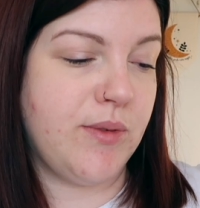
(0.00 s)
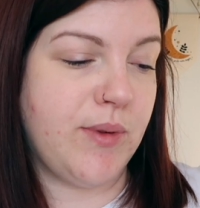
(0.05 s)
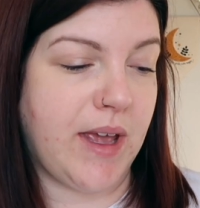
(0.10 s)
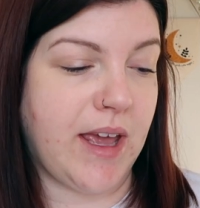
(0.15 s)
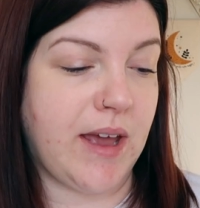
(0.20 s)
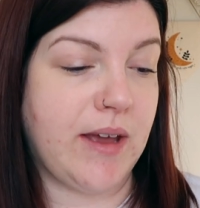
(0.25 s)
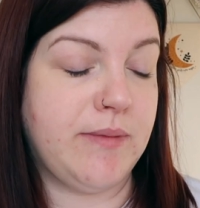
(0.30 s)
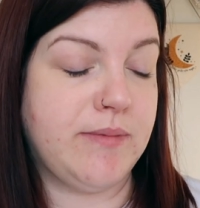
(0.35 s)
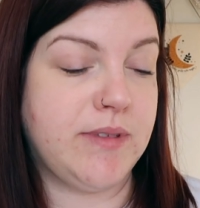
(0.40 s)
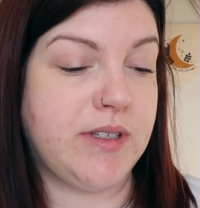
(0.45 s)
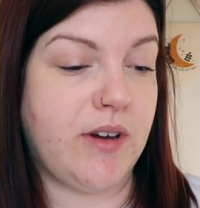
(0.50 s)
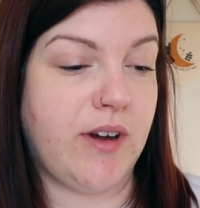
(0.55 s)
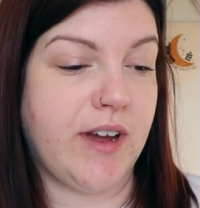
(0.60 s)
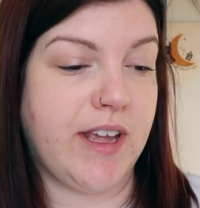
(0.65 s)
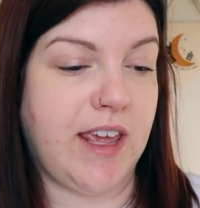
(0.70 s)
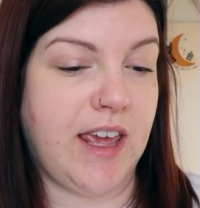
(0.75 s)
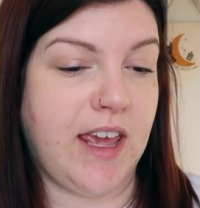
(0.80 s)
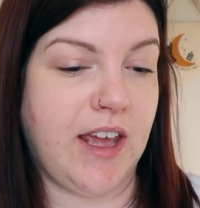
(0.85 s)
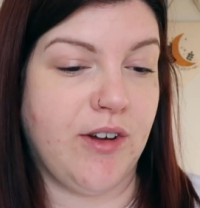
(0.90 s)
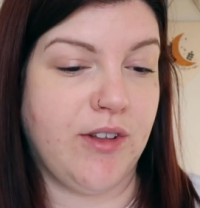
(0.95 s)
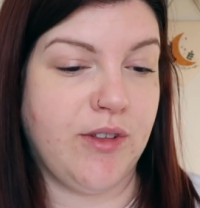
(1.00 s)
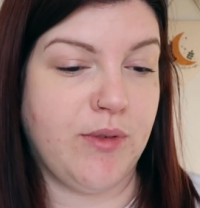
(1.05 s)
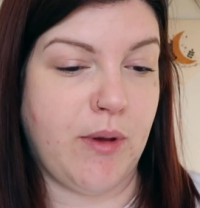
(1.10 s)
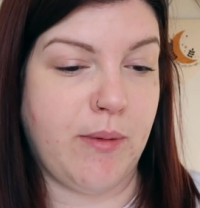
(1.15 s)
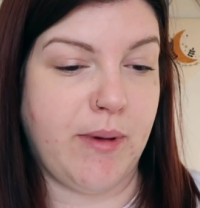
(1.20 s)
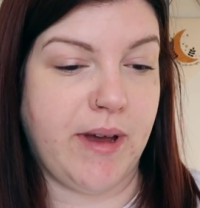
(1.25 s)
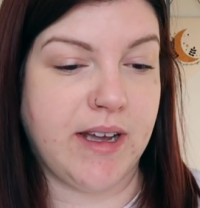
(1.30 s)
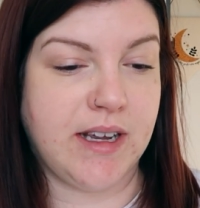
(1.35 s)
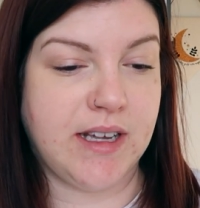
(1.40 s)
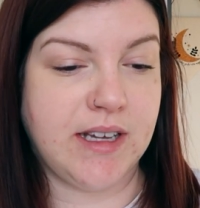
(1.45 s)
we came to IKEA on the way
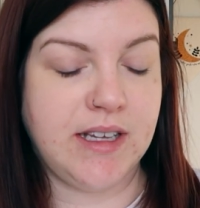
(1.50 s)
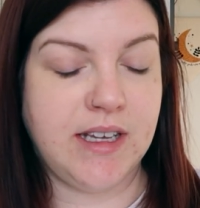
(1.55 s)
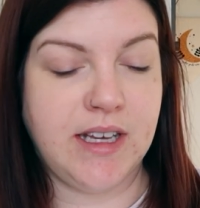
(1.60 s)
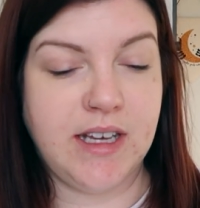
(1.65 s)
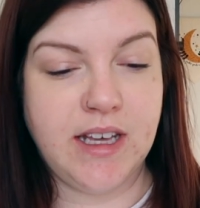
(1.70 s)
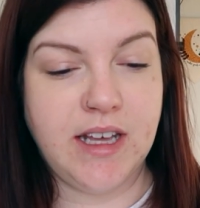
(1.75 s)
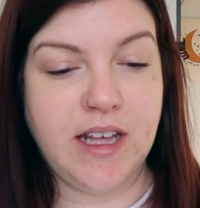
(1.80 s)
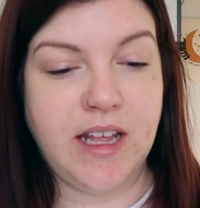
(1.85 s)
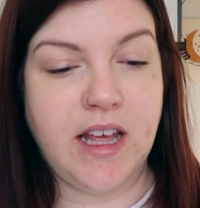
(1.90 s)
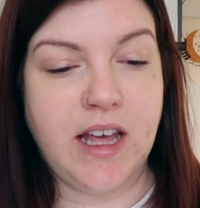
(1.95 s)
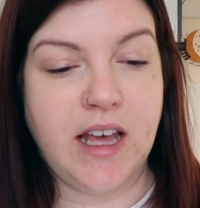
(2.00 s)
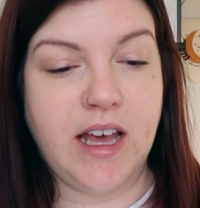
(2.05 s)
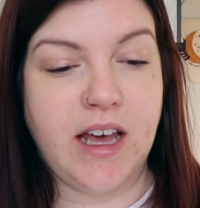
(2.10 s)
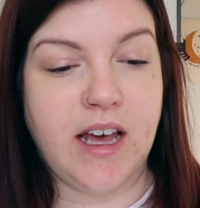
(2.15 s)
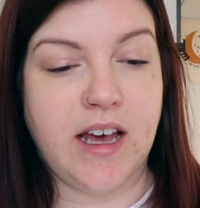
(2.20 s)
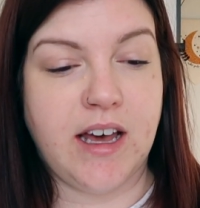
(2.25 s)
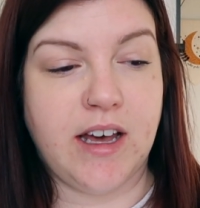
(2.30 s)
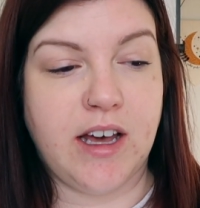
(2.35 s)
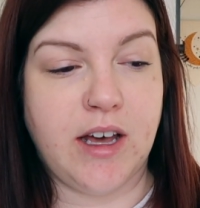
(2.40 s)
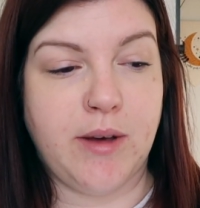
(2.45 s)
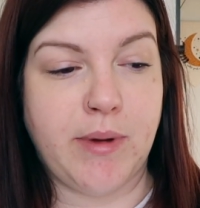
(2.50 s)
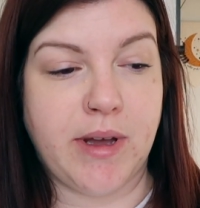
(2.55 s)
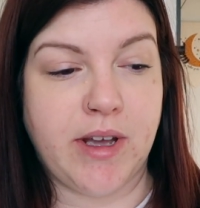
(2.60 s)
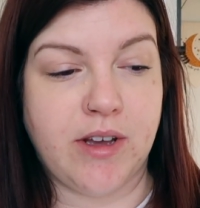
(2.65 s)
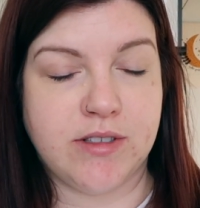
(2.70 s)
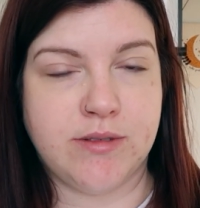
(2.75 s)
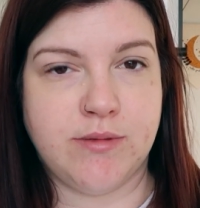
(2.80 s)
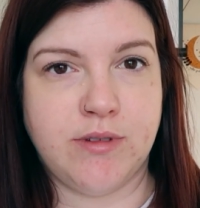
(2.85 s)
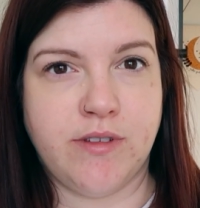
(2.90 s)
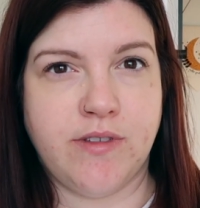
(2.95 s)
back and
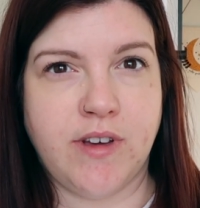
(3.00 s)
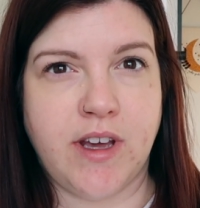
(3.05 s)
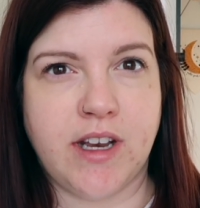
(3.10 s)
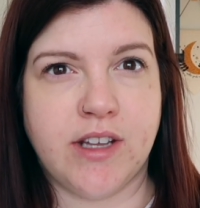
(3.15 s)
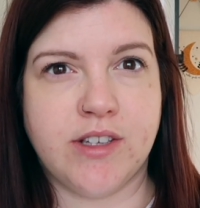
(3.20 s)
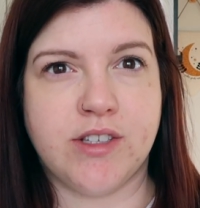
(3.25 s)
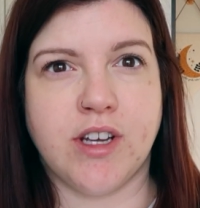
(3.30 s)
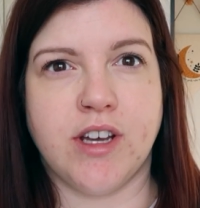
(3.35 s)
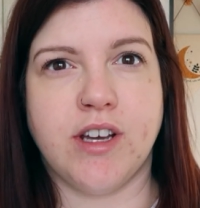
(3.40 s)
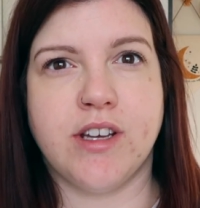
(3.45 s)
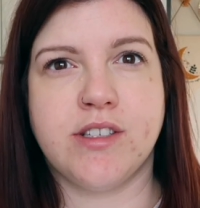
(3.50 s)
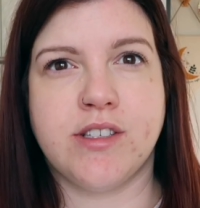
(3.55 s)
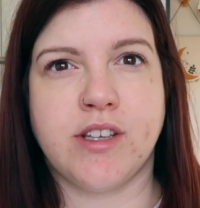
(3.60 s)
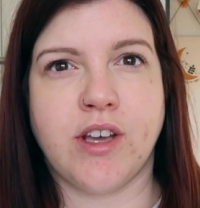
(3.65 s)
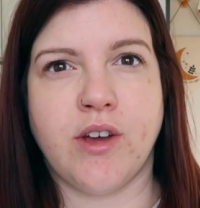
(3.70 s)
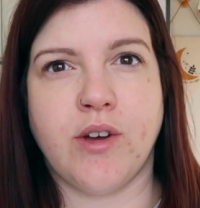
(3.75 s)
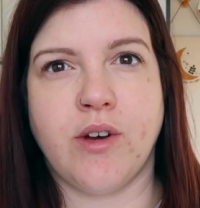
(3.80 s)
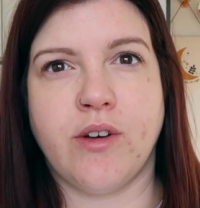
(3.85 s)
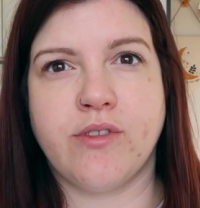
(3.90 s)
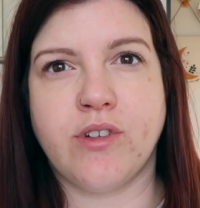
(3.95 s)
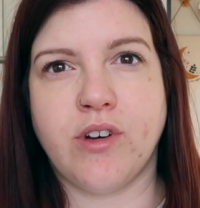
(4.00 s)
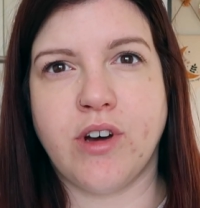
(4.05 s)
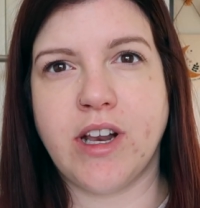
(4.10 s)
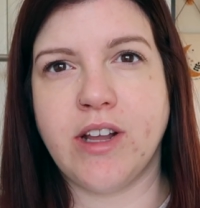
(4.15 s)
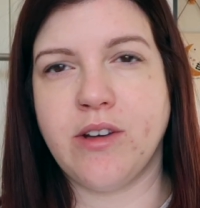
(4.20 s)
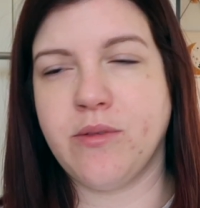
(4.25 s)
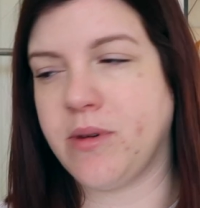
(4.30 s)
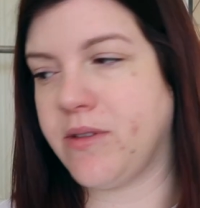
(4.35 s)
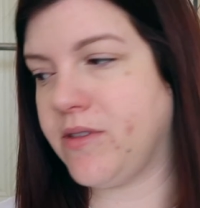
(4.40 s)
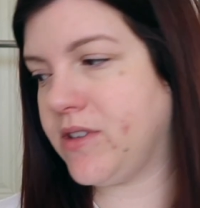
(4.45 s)
got some new furniture. So I've got a
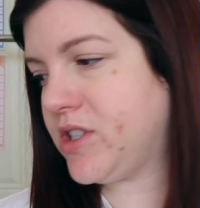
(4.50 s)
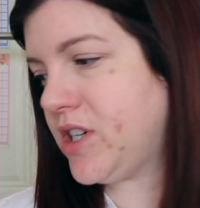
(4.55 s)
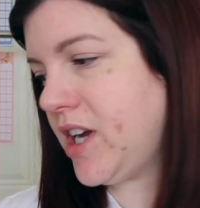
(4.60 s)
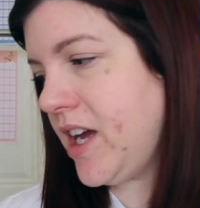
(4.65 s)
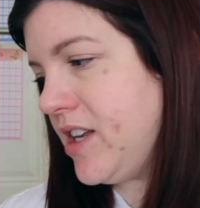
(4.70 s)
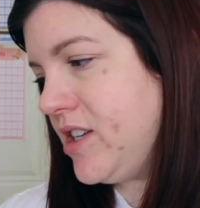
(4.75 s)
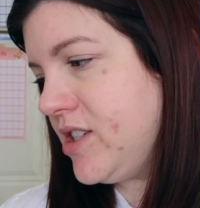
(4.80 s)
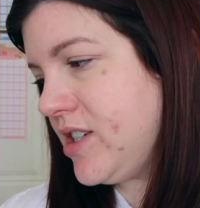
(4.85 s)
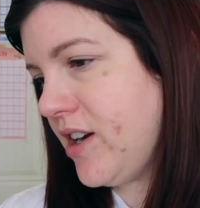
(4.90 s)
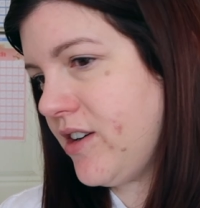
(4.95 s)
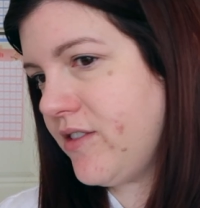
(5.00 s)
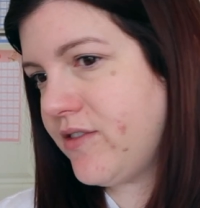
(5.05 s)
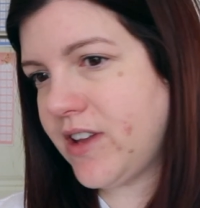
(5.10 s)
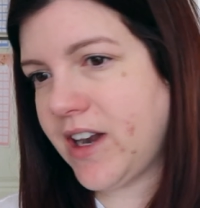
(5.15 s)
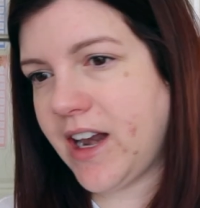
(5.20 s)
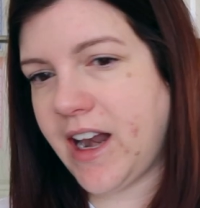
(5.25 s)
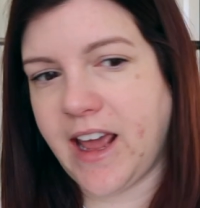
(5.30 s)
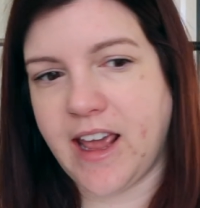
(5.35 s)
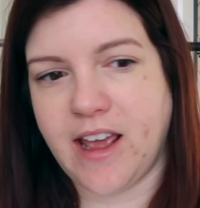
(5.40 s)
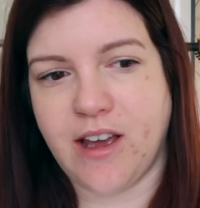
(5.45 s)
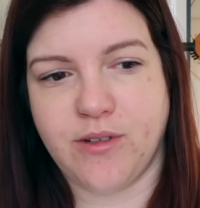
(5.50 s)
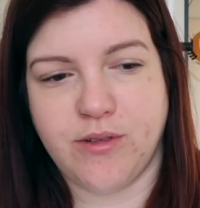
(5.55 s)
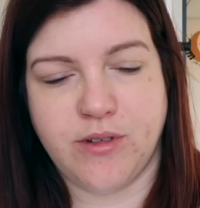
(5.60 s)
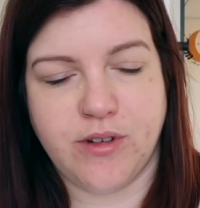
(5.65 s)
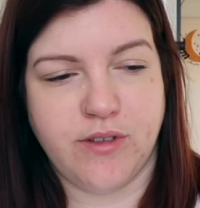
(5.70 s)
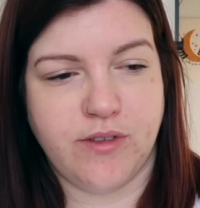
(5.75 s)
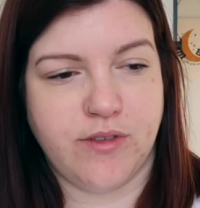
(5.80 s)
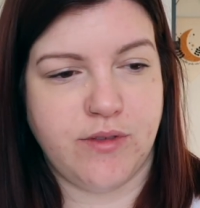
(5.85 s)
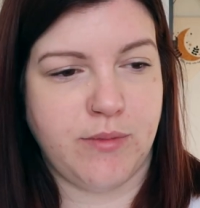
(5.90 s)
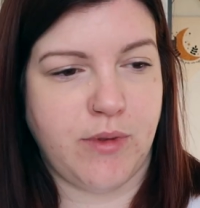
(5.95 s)
little bit of a change out of the layout
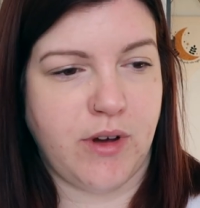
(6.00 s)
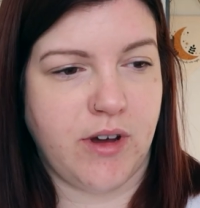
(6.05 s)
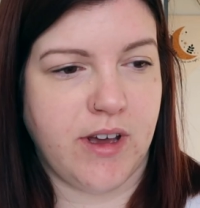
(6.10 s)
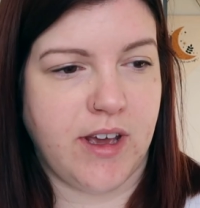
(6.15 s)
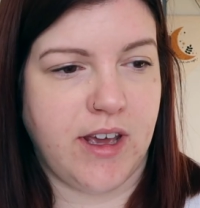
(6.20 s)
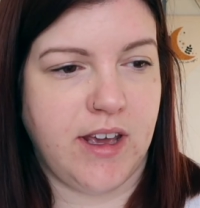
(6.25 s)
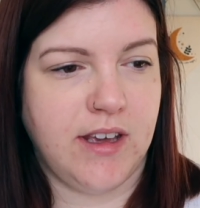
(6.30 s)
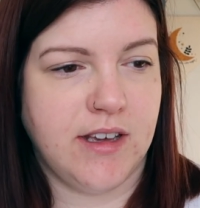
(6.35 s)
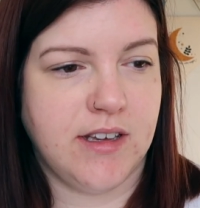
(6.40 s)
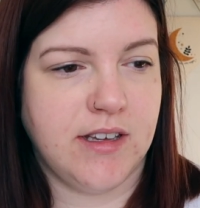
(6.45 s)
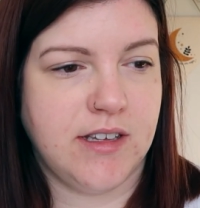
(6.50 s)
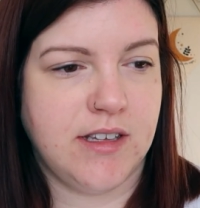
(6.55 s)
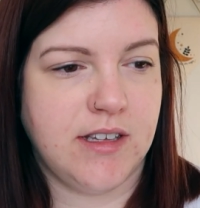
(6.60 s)
of my